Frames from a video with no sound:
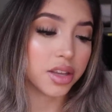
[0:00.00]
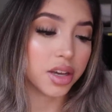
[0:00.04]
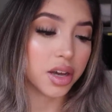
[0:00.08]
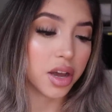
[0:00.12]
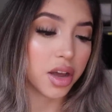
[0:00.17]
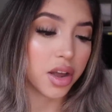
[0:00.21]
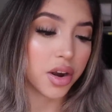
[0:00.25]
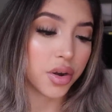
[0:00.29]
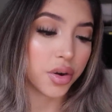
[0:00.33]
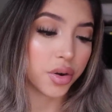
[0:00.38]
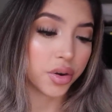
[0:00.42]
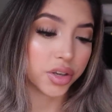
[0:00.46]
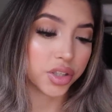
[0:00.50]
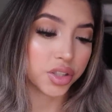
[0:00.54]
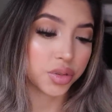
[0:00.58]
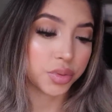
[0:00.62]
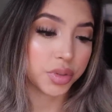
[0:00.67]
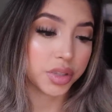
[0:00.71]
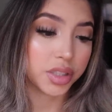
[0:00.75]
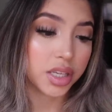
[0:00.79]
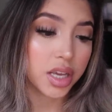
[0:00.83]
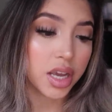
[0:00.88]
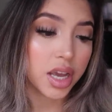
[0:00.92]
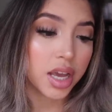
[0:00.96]
The nurse
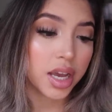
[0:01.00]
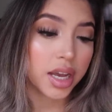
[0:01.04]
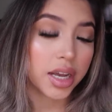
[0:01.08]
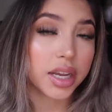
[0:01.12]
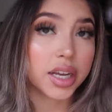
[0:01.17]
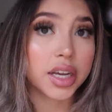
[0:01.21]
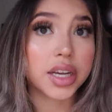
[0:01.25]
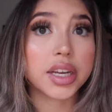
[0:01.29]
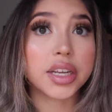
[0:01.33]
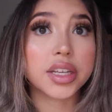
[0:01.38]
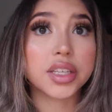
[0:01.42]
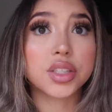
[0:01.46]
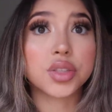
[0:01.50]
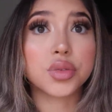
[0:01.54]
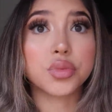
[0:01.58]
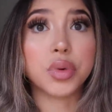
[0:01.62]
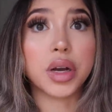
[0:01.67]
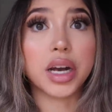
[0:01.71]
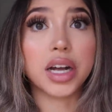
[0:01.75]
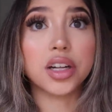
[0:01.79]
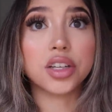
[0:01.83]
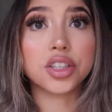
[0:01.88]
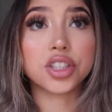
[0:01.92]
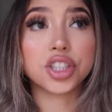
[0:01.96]
was good as
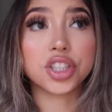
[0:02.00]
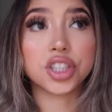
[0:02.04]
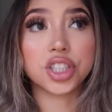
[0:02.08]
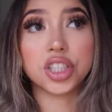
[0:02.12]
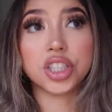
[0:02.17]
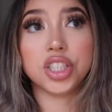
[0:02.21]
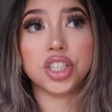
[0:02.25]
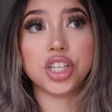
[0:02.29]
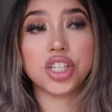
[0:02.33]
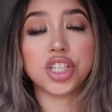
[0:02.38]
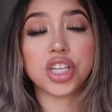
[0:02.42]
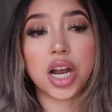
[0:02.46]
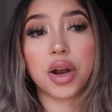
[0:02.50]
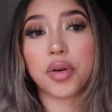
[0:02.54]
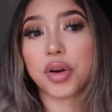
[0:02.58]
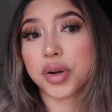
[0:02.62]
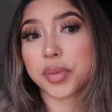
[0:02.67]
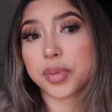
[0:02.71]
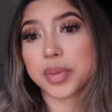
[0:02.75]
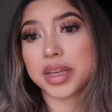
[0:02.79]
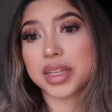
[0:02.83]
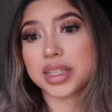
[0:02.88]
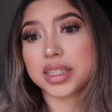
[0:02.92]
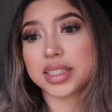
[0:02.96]
well. She
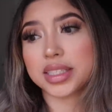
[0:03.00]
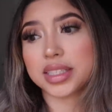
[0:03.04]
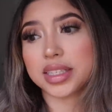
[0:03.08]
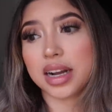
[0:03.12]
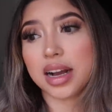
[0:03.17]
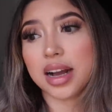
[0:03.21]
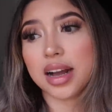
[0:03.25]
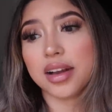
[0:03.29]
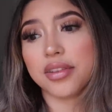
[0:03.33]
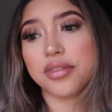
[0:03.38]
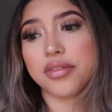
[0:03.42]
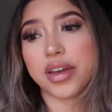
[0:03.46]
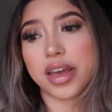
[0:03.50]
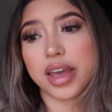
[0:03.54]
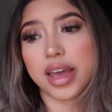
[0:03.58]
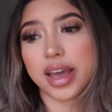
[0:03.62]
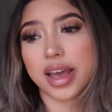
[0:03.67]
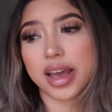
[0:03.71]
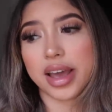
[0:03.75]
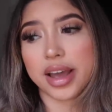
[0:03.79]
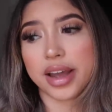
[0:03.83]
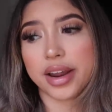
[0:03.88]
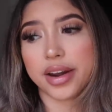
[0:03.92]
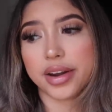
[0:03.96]
showered me and stuff,
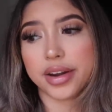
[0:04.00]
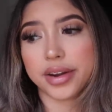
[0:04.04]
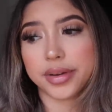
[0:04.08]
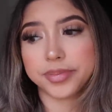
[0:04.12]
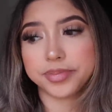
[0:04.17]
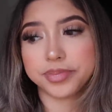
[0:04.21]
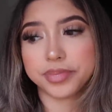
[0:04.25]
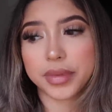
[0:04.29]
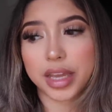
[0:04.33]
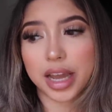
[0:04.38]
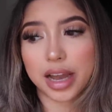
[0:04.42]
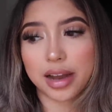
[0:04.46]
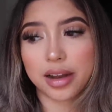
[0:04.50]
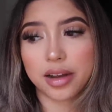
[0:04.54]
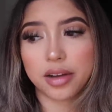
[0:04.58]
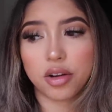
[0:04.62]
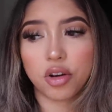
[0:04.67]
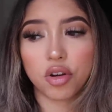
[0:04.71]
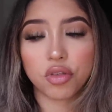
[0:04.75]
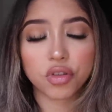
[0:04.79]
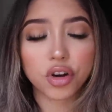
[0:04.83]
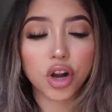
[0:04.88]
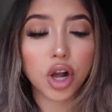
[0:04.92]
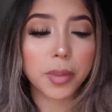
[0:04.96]
and yeah,
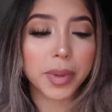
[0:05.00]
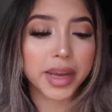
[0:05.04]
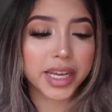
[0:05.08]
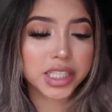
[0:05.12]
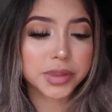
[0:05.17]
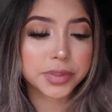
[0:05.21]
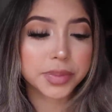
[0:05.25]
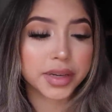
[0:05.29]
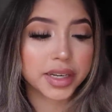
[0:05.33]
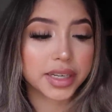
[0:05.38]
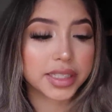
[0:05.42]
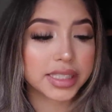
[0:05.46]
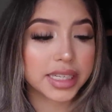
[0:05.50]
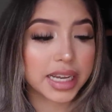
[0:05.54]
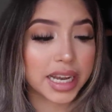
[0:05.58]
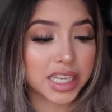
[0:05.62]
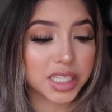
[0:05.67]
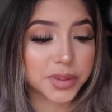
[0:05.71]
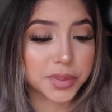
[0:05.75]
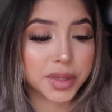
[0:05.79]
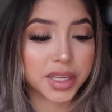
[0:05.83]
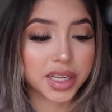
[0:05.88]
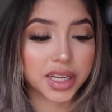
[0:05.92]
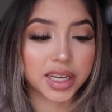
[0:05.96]
overall my experience
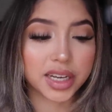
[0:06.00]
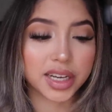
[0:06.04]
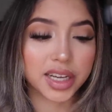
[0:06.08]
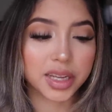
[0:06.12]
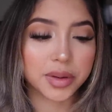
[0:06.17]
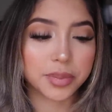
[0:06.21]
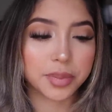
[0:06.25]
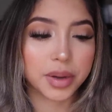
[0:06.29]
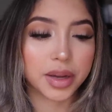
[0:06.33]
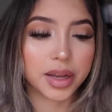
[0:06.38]
has been good.